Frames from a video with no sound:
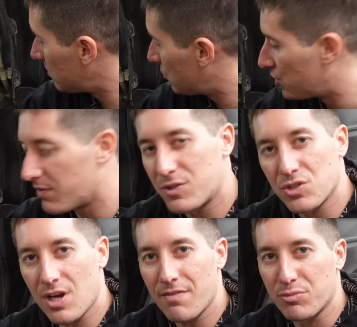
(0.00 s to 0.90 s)

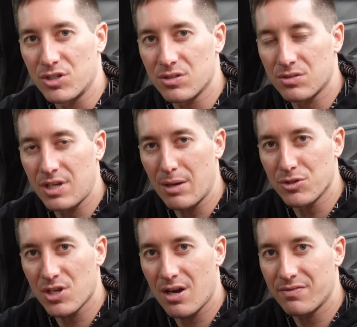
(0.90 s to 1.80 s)
shifters off, prindle
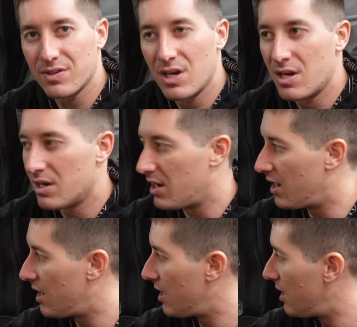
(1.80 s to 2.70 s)
cables off,
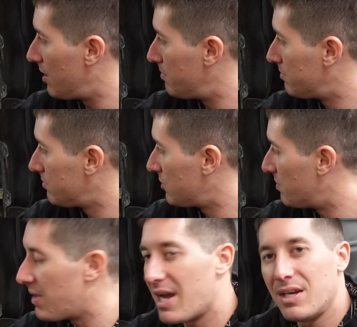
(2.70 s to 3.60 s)
um, the
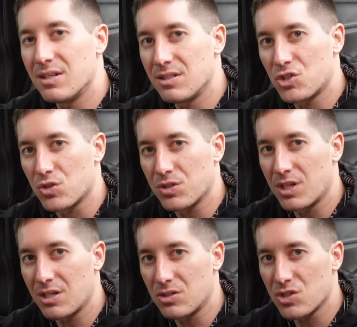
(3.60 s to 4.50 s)
main electrical
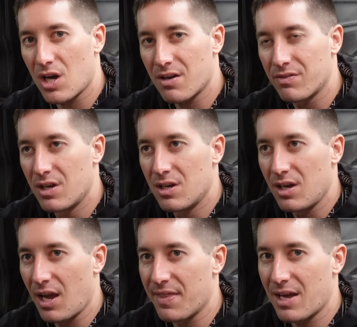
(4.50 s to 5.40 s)
connectors off,
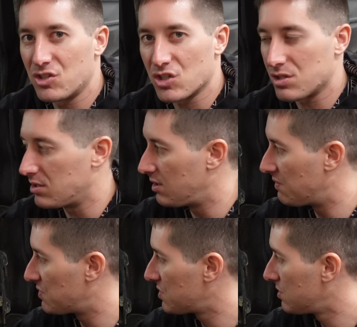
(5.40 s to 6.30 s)
and that just
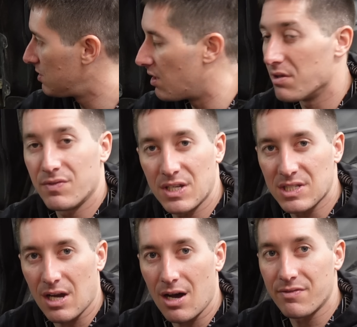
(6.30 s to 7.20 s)
leaves uh, the vents
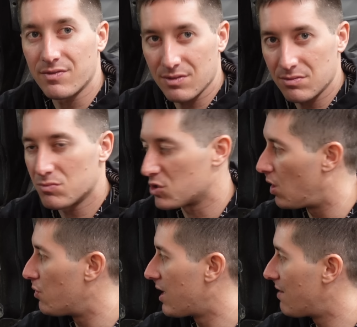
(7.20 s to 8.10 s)
off. So
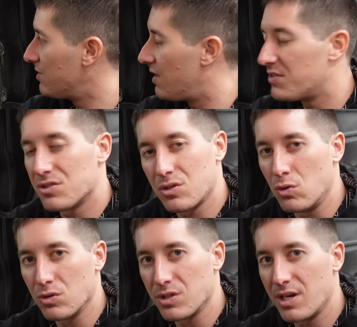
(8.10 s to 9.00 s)
all we have left is the
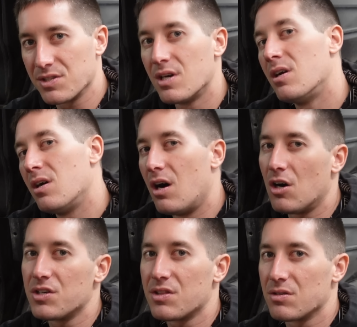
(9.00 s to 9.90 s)
cooler lines.
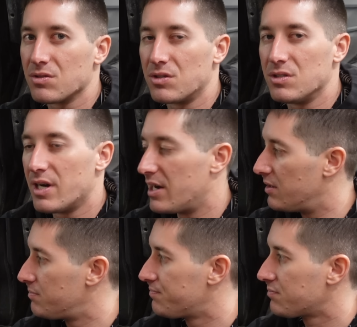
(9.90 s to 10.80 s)
I'll get their little uh,